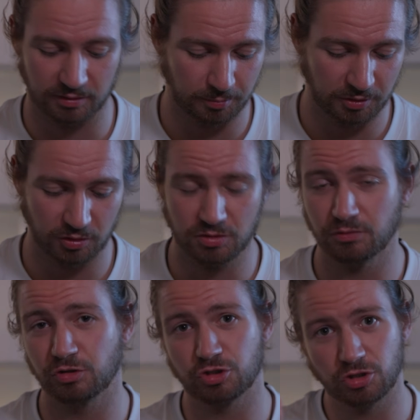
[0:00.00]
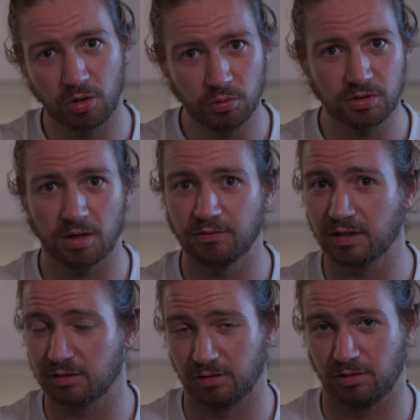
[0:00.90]
And because of the sole, you have
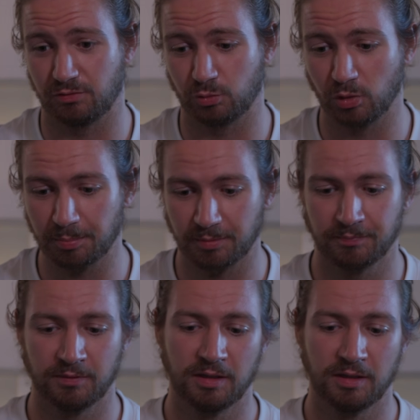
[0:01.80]
like a lot of grip.